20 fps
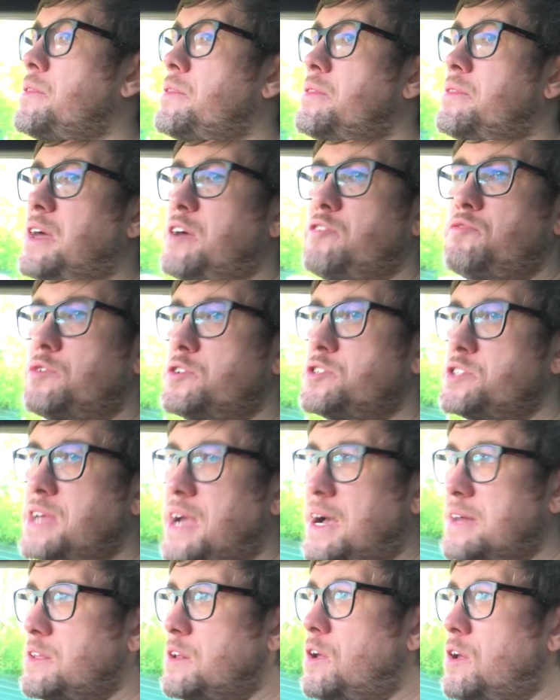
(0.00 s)
That's what she
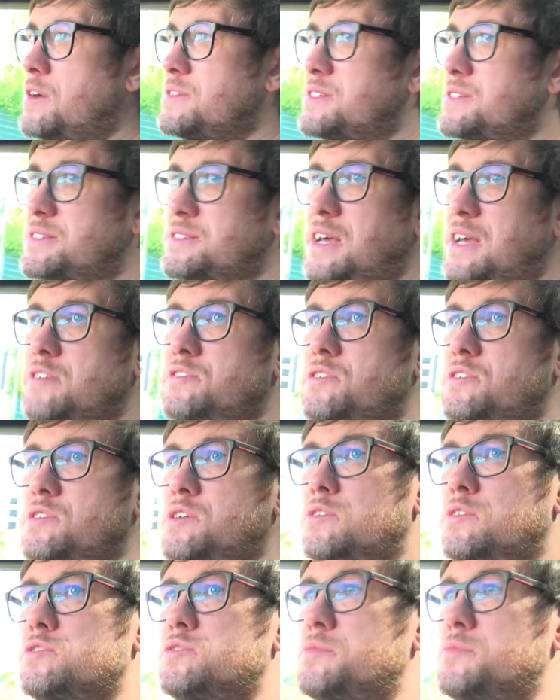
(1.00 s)
had a lot of success on The
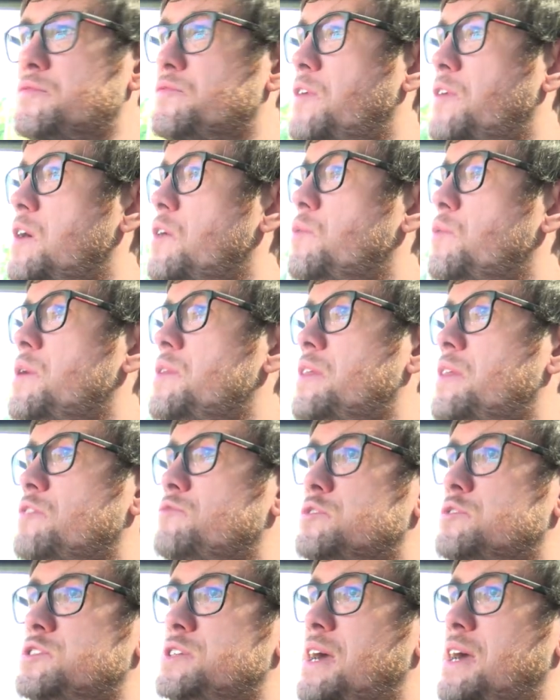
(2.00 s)
Ultimate Fighter with. That's
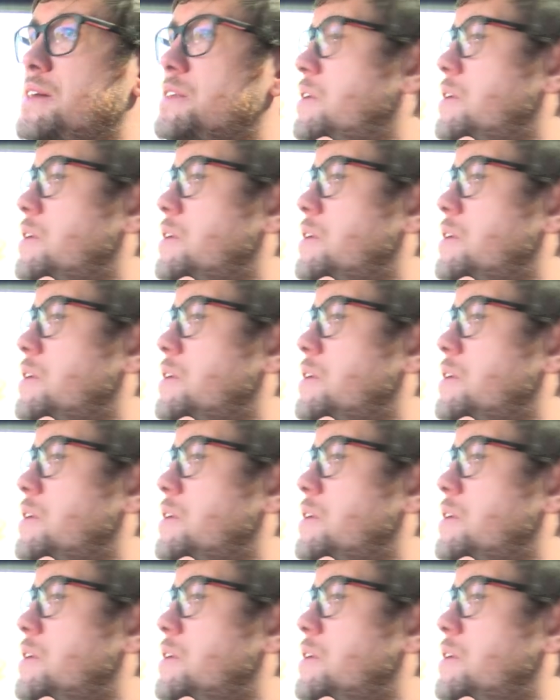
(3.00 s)
what she had a